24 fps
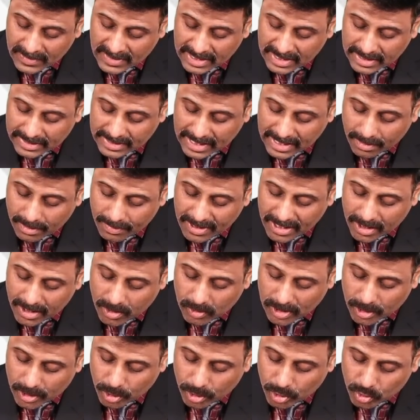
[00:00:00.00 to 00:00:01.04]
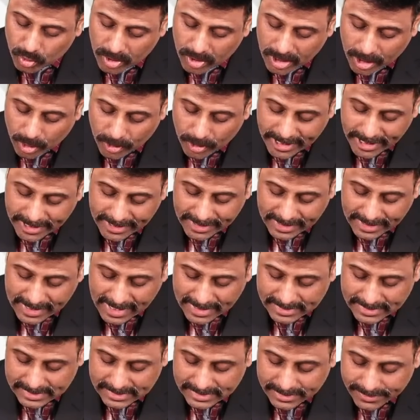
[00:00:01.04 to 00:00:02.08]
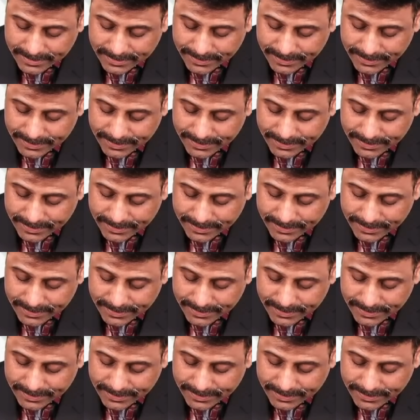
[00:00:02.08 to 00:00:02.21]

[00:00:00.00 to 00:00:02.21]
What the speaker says: That will be equal to 2 crore 18 lakhs.